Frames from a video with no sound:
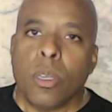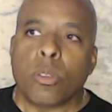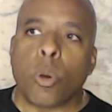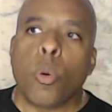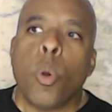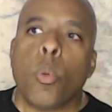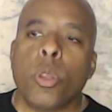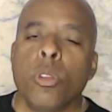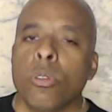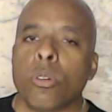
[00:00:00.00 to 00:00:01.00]
So
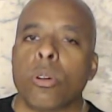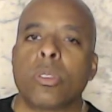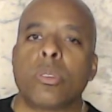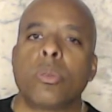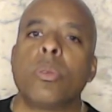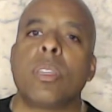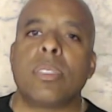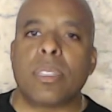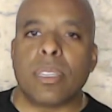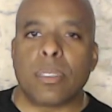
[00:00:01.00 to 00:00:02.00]
when you start to do
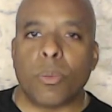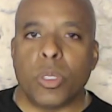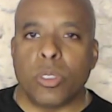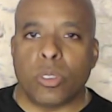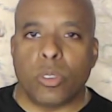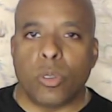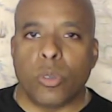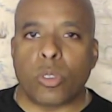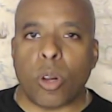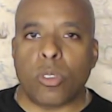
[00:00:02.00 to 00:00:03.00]
these things and when you
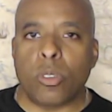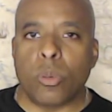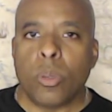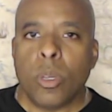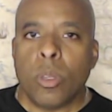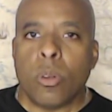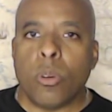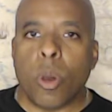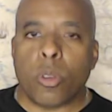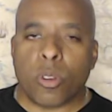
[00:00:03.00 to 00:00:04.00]
start to
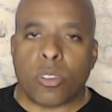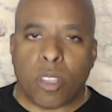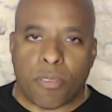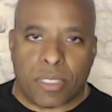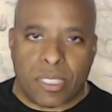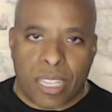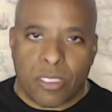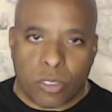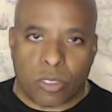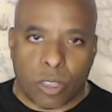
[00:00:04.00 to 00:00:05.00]
know yourself and
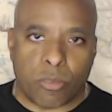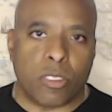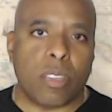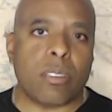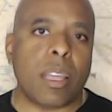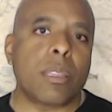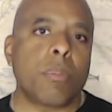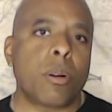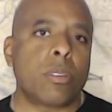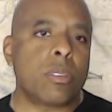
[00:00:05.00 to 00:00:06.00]
center yourself just like the
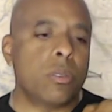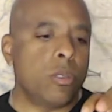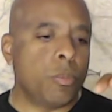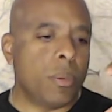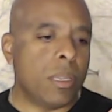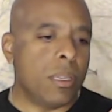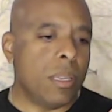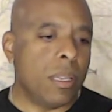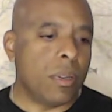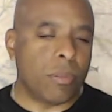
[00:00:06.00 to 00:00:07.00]
person who's been
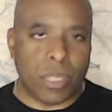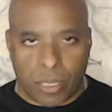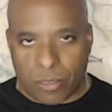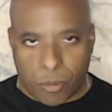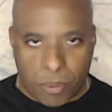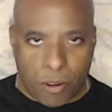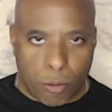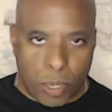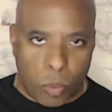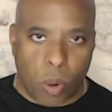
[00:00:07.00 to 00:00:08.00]
in a relationship and
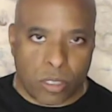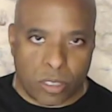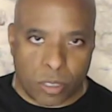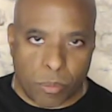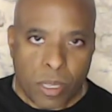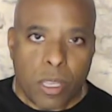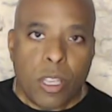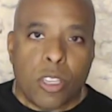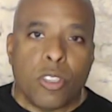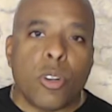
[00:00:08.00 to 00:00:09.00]
everybody wants them,
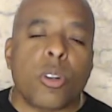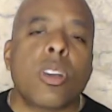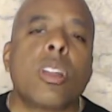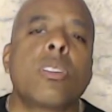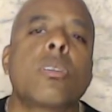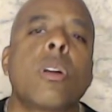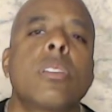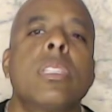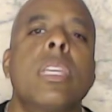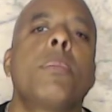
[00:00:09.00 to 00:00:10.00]
you're going to
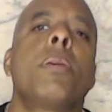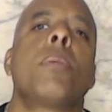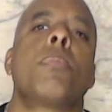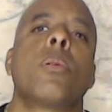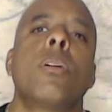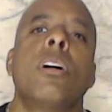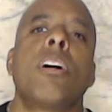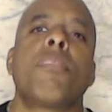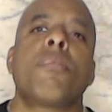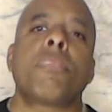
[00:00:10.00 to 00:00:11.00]
start seeing people
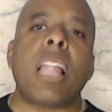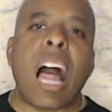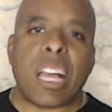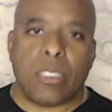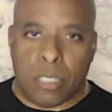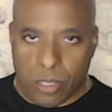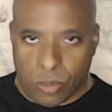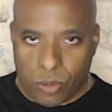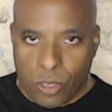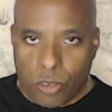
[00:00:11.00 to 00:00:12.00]
flock to
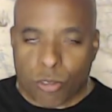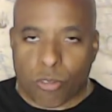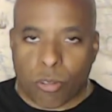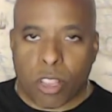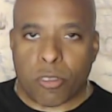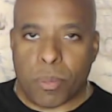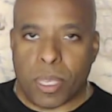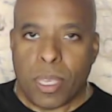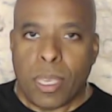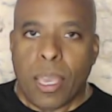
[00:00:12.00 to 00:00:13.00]
you. Trust
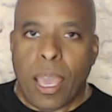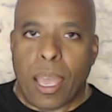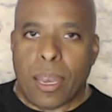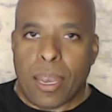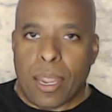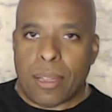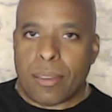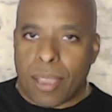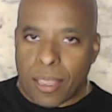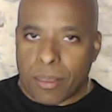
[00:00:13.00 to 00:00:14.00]
me. And
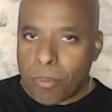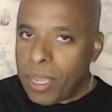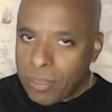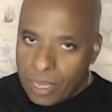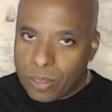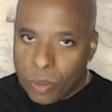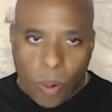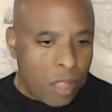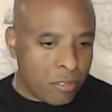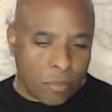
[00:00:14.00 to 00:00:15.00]
it might take a little
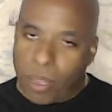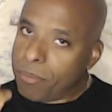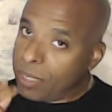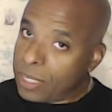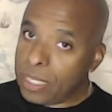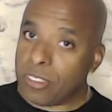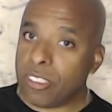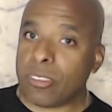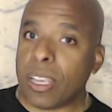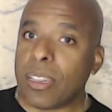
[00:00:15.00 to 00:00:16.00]
while. Sometimes it clicks
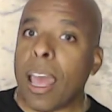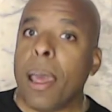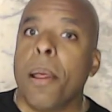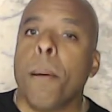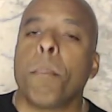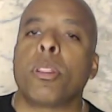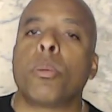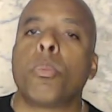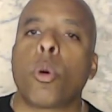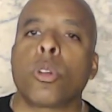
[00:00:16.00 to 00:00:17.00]
just like that. But the
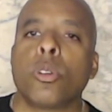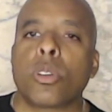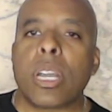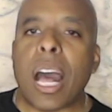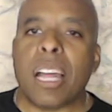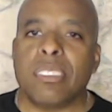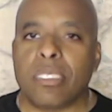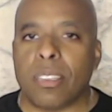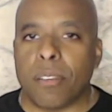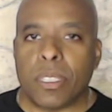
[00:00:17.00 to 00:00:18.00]
more you're
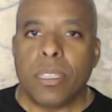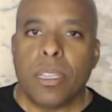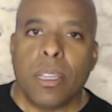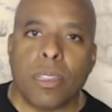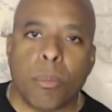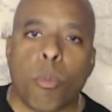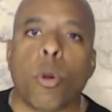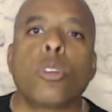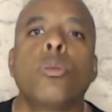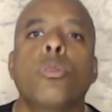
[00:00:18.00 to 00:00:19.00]
conscious of it, the
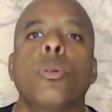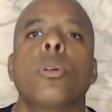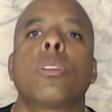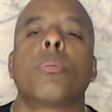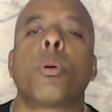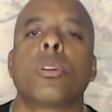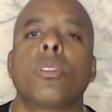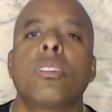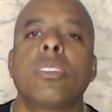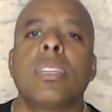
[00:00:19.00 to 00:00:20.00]
more you do it, the more
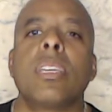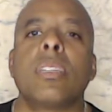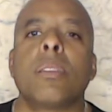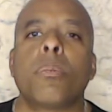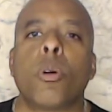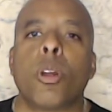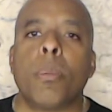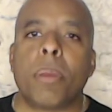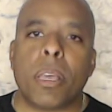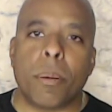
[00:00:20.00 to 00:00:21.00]
you see it, the more
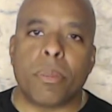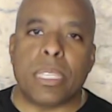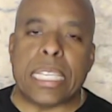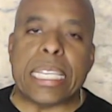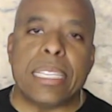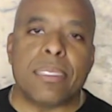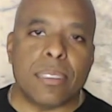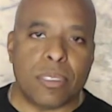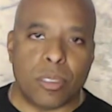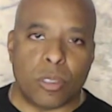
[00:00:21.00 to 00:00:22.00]
it becomes
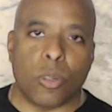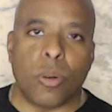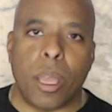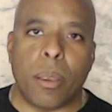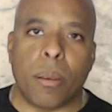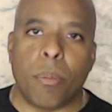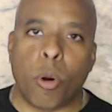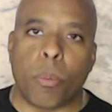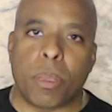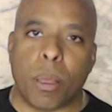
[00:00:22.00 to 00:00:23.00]
easy to do and the
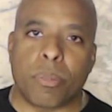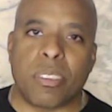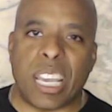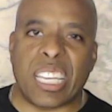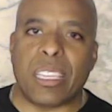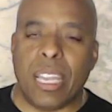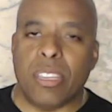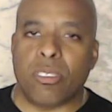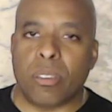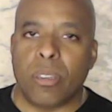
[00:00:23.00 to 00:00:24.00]
more it becomes second
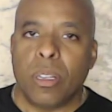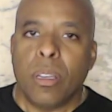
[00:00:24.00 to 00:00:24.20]
nature.